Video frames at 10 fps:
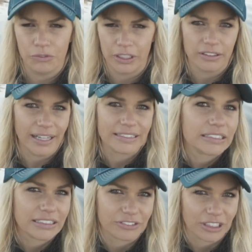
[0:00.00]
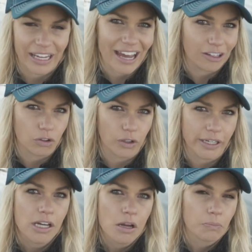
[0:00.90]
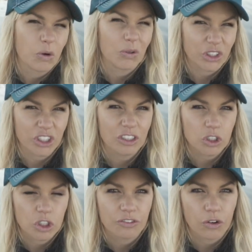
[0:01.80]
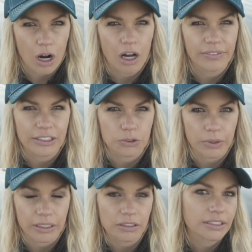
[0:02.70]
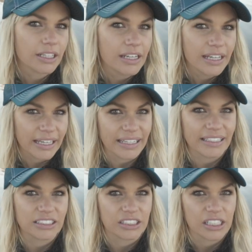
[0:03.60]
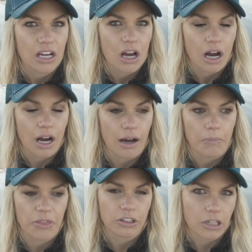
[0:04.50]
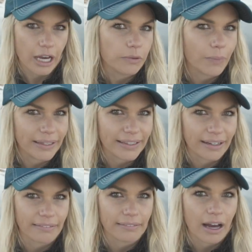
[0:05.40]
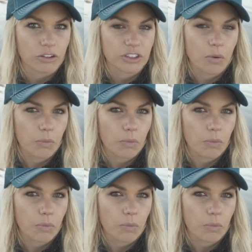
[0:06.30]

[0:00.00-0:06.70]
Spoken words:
reel has a different category, but what you're going to look for on these reels is the line weight that it allows, and